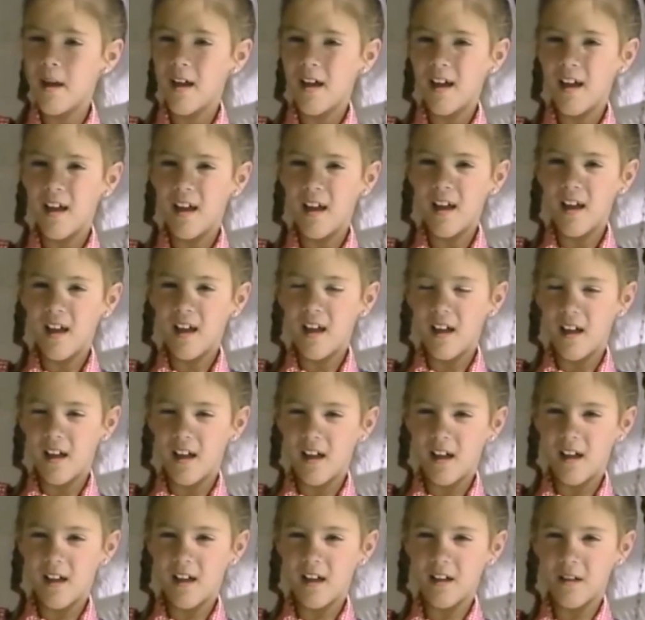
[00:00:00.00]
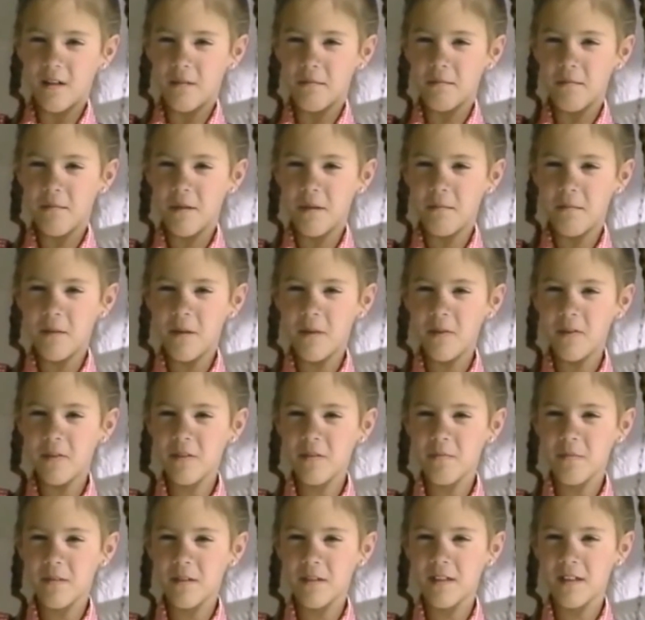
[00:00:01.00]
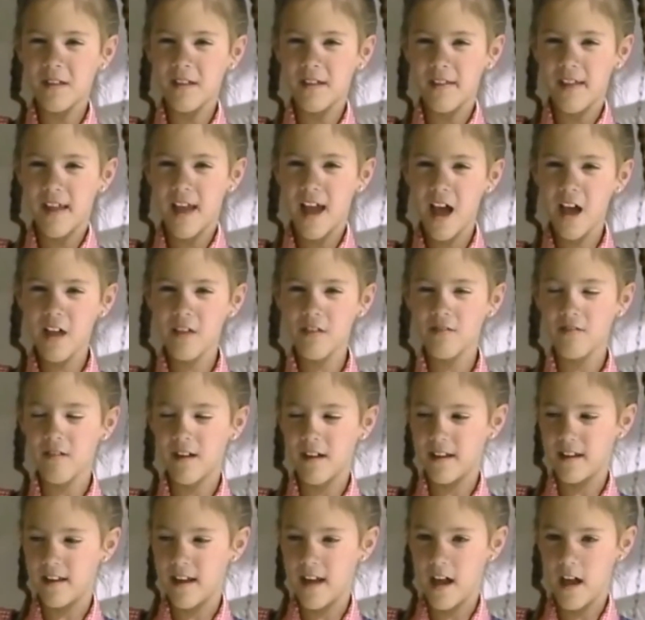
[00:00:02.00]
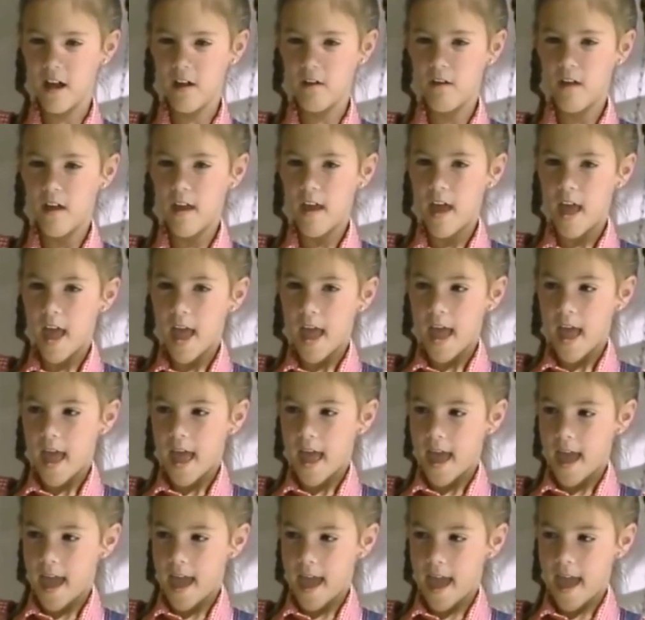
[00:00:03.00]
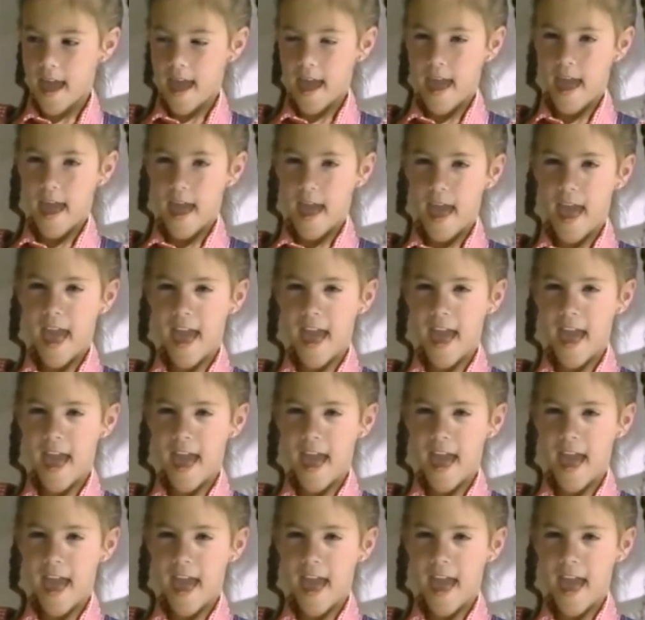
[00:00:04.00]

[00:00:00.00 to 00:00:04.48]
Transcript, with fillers: why are more than half the people in this town leaving their elementary kids home alone?